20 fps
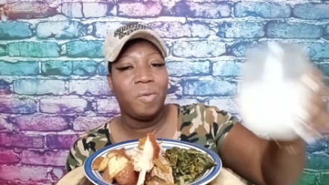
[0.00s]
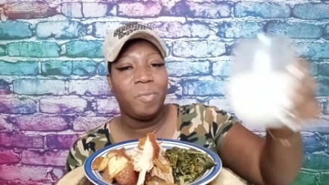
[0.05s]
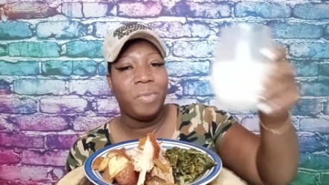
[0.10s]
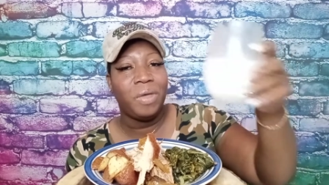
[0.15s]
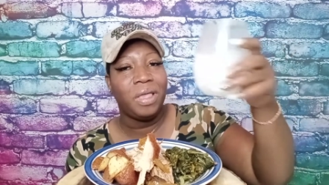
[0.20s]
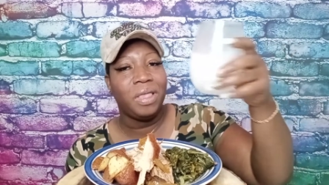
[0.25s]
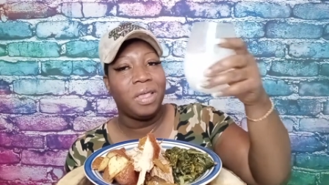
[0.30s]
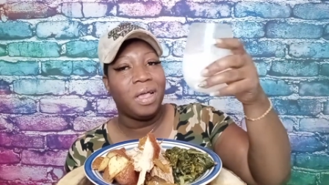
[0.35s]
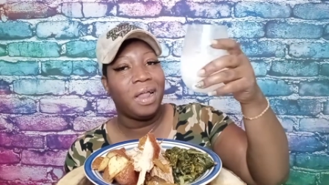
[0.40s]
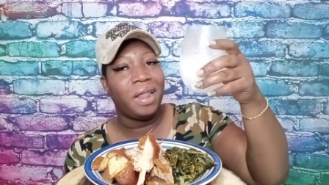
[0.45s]

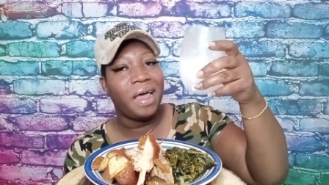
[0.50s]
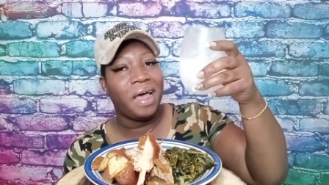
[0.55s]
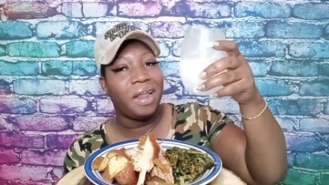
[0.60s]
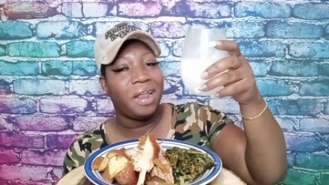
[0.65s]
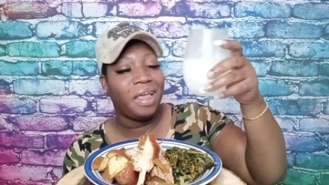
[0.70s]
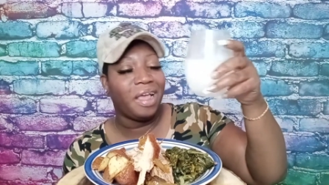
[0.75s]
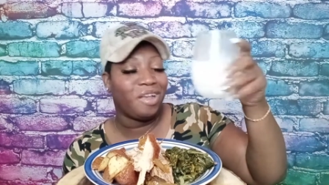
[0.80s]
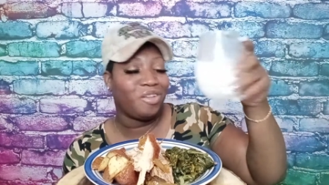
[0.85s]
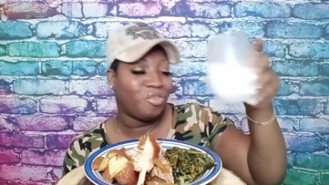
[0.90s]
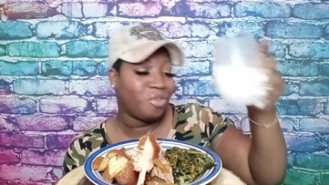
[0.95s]
Pina
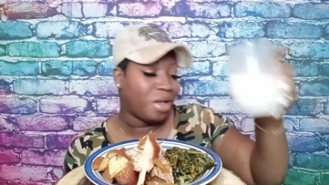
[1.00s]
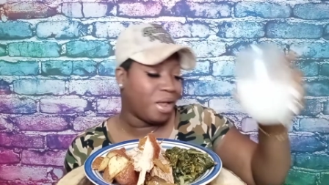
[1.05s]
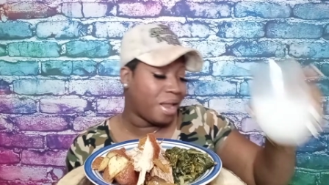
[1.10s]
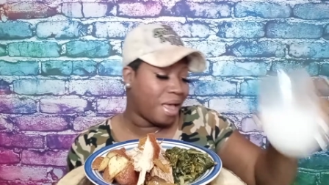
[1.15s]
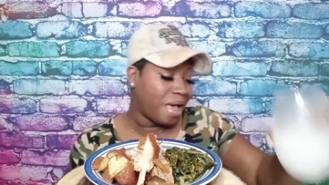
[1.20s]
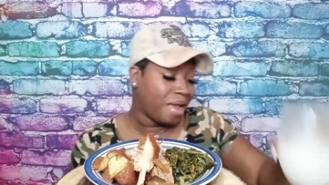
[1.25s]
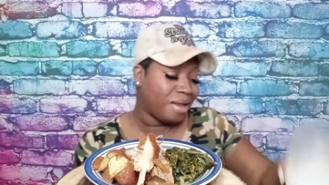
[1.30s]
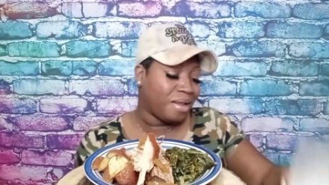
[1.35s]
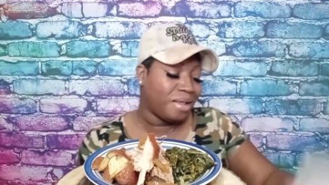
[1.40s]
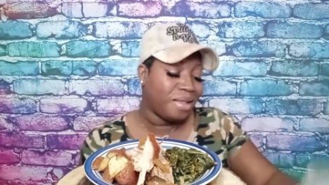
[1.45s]
colada, extra
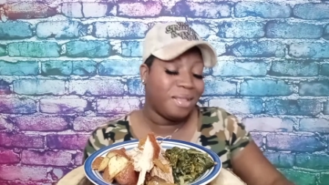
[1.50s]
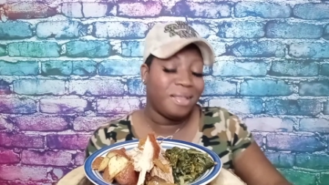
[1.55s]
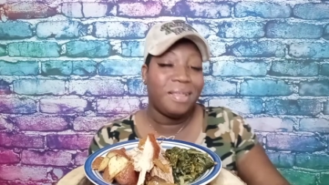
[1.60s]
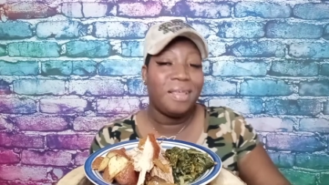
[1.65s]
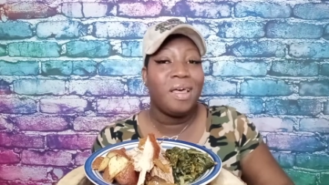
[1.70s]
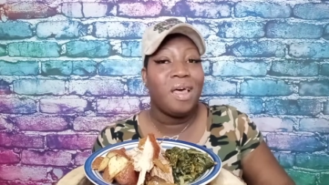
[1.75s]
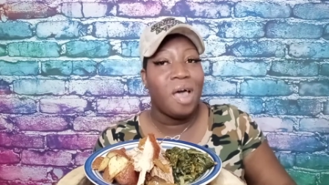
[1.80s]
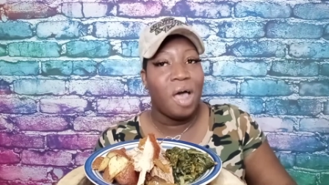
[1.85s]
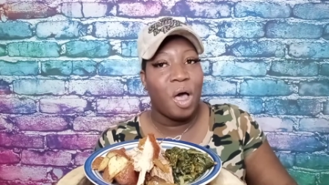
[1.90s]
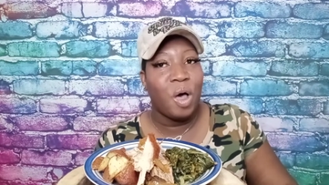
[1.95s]
colada,
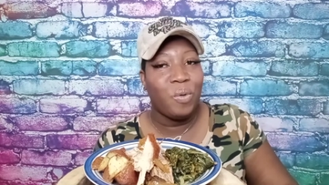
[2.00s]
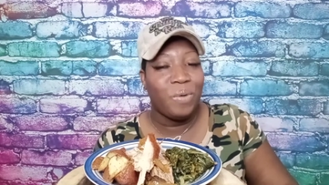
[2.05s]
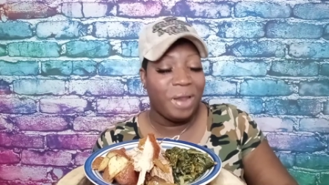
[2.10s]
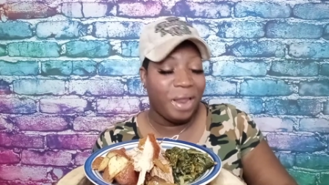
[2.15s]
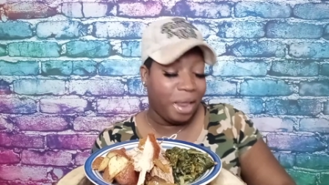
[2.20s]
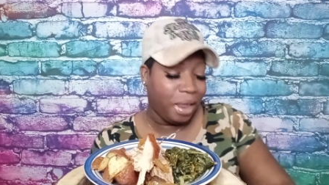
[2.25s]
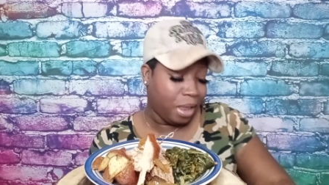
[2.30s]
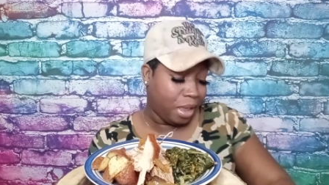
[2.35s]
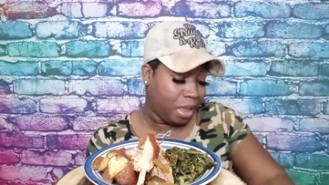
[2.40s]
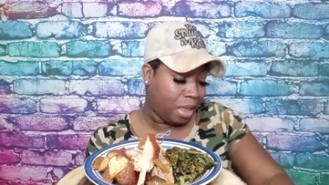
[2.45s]
on
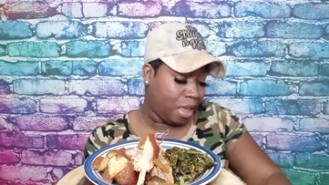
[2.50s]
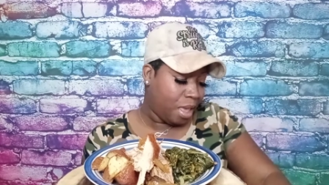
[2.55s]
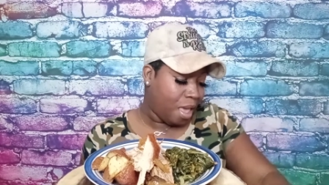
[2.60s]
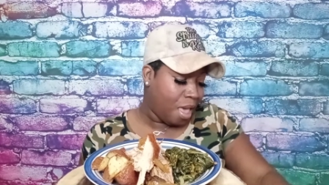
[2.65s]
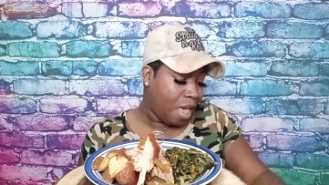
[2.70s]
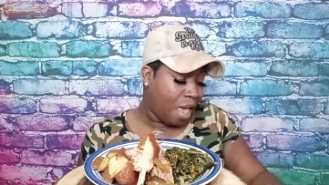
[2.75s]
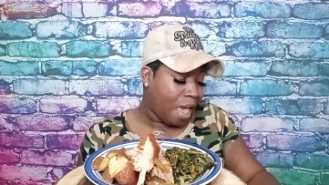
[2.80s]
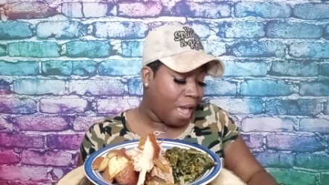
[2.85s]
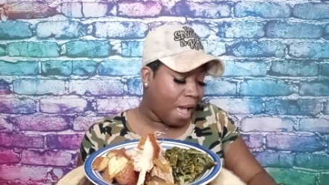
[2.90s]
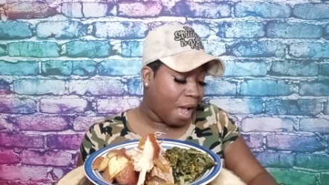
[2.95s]
deck.
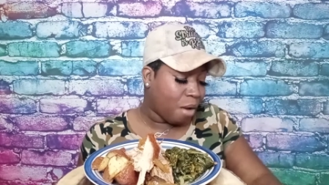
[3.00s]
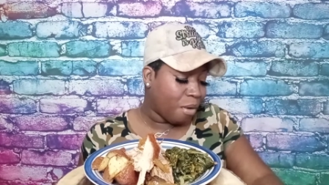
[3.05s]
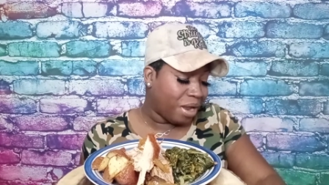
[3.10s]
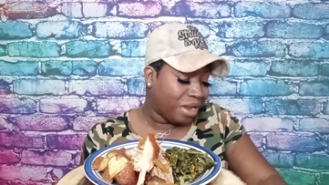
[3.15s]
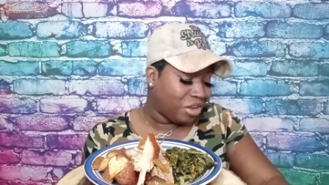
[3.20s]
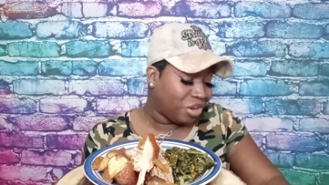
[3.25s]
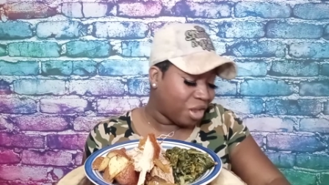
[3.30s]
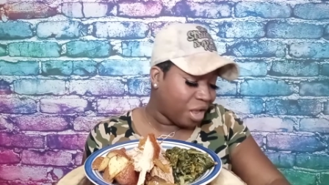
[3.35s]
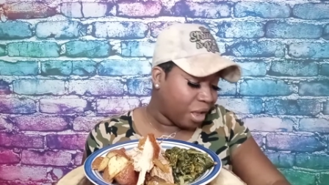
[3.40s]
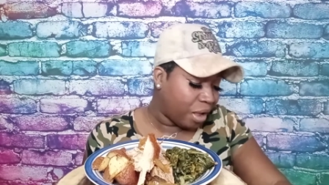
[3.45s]
All
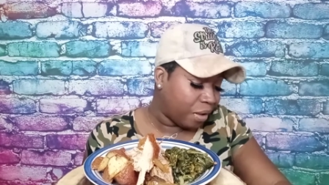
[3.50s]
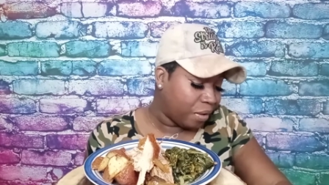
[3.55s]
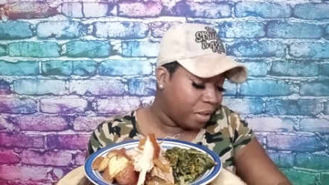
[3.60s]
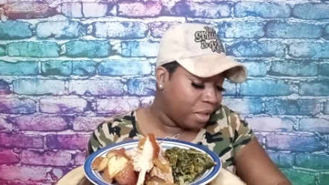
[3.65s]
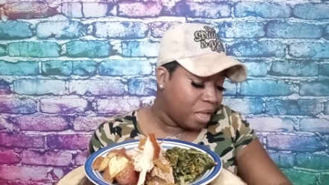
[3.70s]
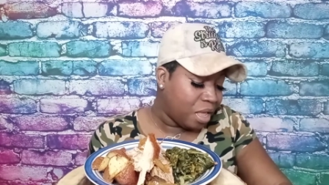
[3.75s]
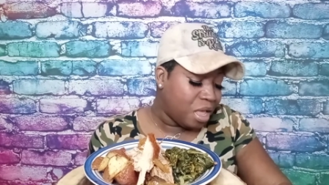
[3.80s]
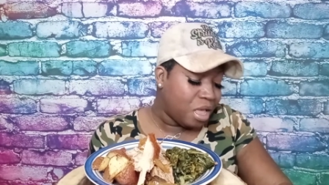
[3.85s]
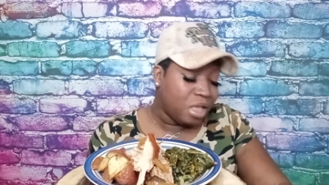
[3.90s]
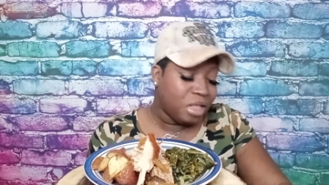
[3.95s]
right, y'all.
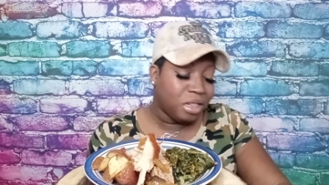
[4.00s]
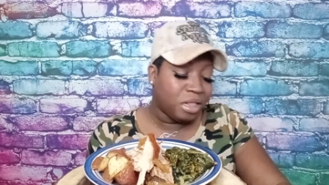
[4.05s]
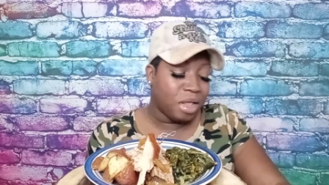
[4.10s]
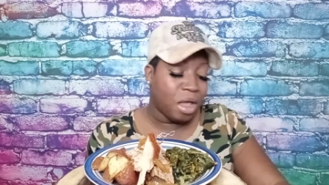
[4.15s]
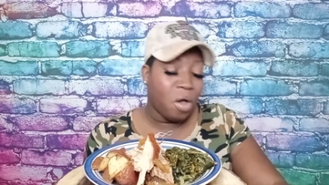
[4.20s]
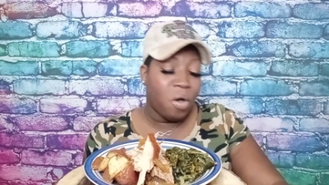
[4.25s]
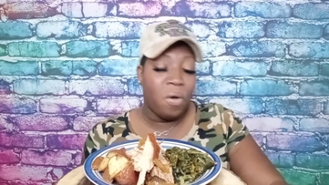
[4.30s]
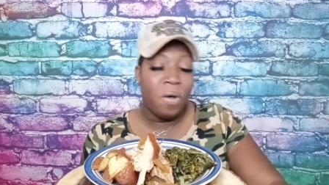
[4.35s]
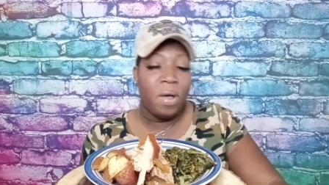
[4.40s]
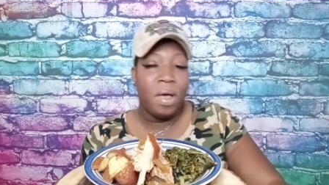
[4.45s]

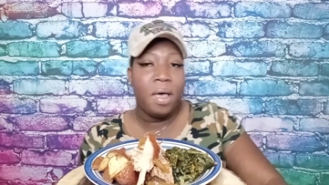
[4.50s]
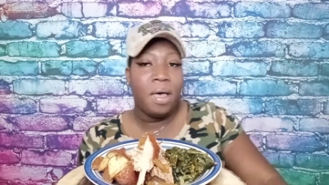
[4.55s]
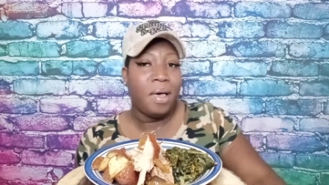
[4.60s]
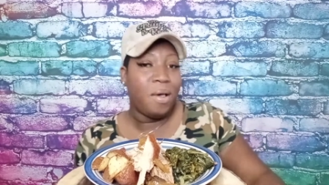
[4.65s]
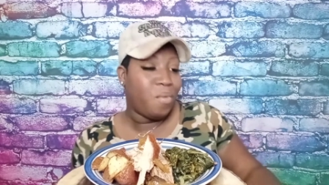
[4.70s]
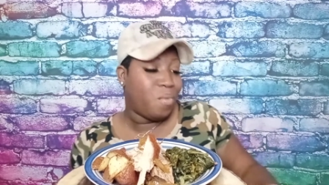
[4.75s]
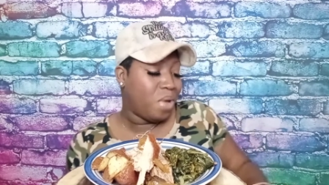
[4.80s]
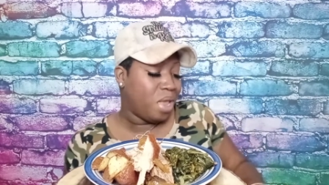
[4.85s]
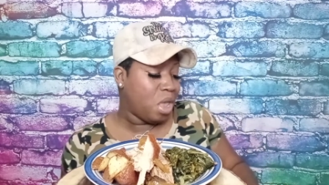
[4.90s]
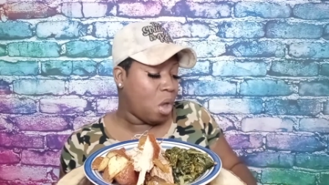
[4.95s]
So
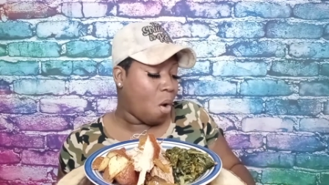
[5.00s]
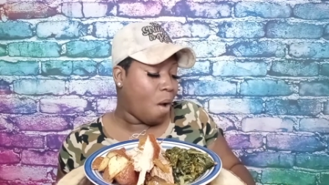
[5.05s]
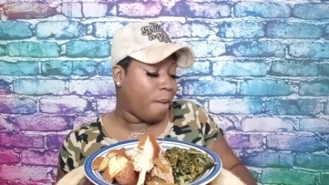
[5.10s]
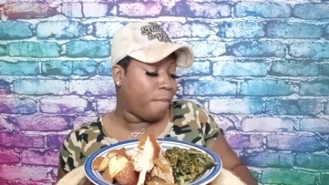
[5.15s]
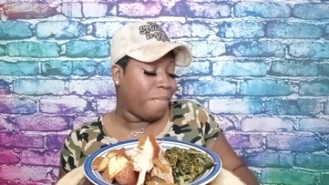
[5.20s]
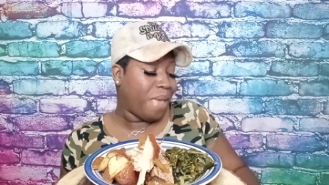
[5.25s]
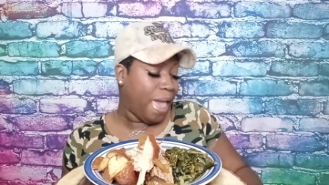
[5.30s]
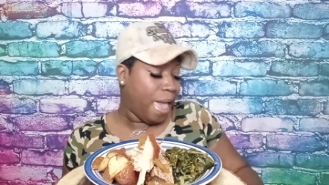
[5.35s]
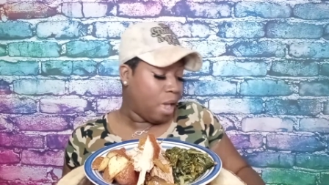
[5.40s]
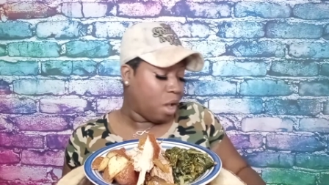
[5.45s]
we
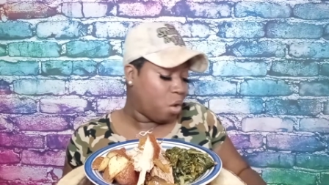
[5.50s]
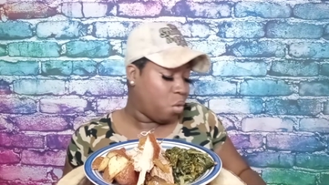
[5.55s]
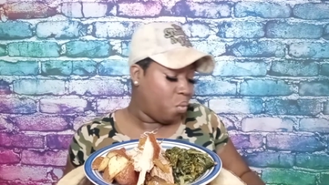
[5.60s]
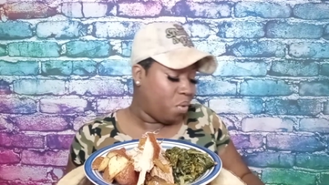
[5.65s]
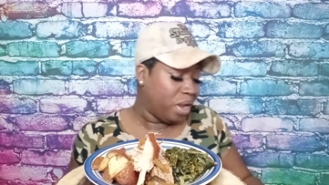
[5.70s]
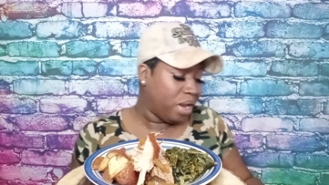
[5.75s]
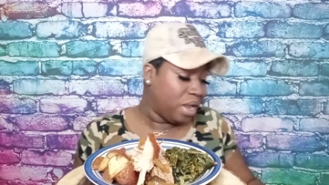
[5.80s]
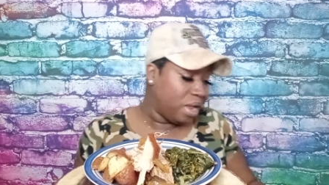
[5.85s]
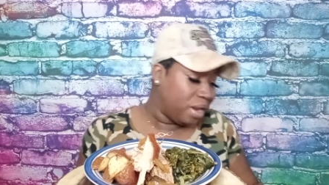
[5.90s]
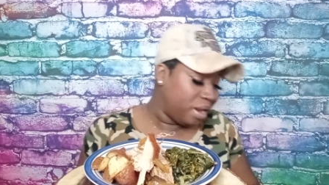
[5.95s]
are back
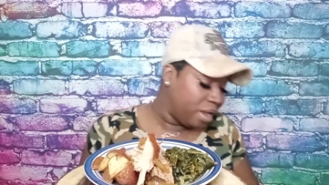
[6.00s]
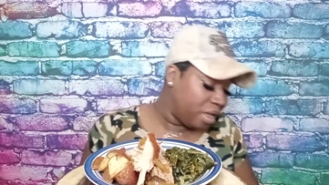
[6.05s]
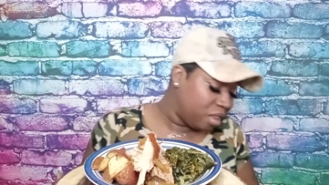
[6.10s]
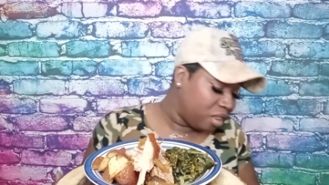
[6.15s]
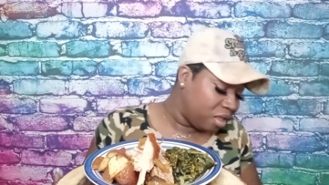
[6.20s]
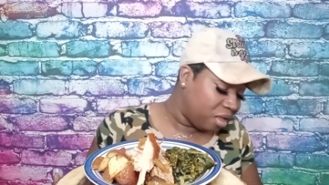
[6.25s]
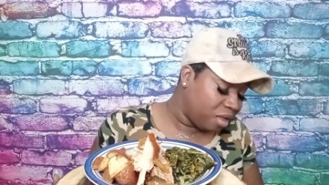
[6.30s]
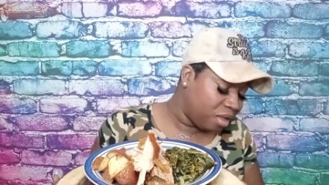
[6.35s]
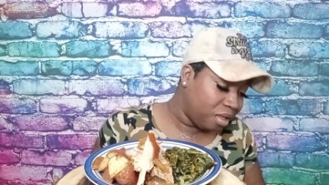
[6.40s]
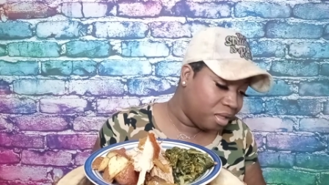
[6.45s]
with
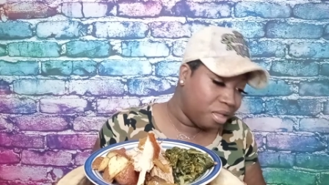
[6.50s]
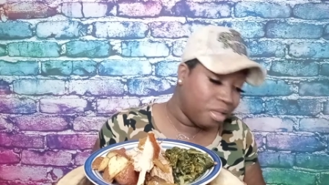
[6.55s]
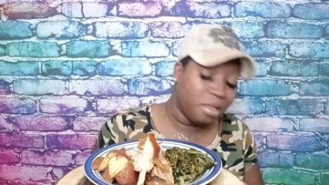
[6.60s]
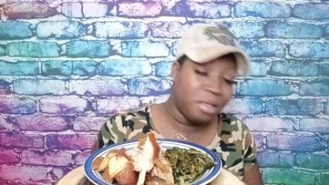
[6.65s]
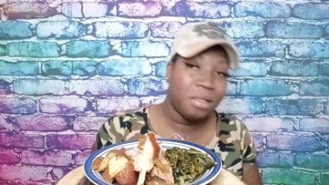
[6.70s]
another